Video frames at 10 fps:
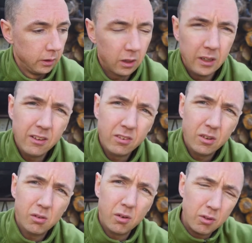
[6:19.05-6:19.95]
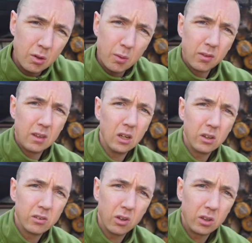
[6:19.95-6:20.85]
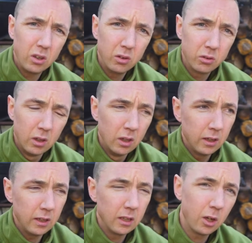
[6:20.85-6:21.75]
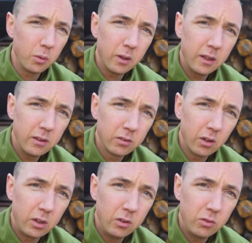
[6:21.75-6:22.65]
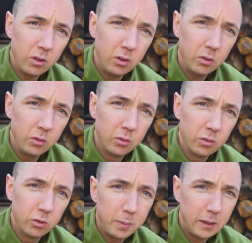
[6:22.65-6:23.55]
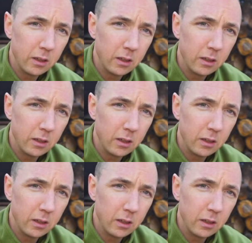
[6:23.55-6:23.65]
I need to do a review on the lights that I use in the old days I used to use speed